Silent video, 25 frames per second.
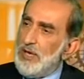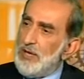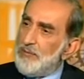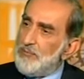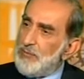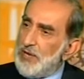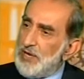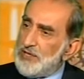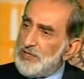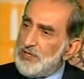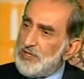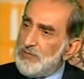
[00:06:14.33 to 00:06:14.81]

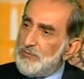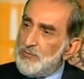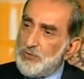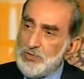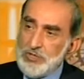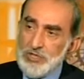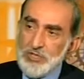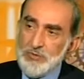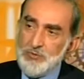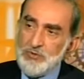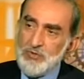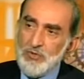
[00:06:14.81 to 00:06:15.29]
Imagine
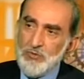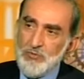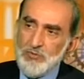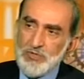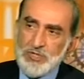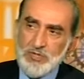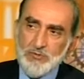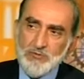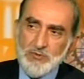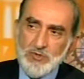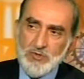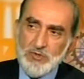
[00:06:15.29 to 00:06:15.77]
Muslim and
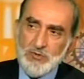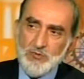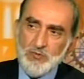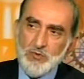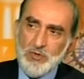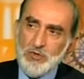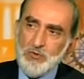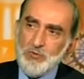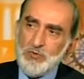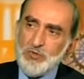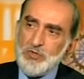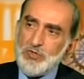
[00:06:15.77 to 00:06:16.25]
non-Muslim, this
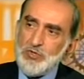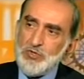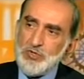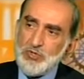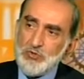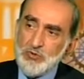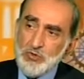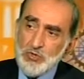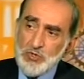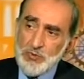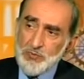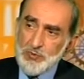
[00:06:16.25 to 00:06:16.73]
one was a
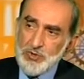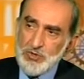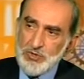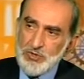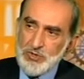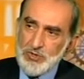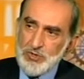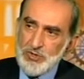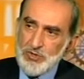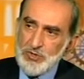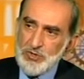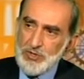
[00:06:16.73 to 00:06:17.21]
Jewish
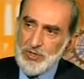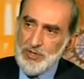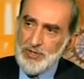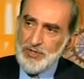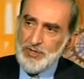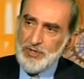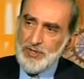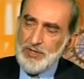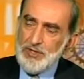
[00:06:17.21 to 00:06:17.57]
person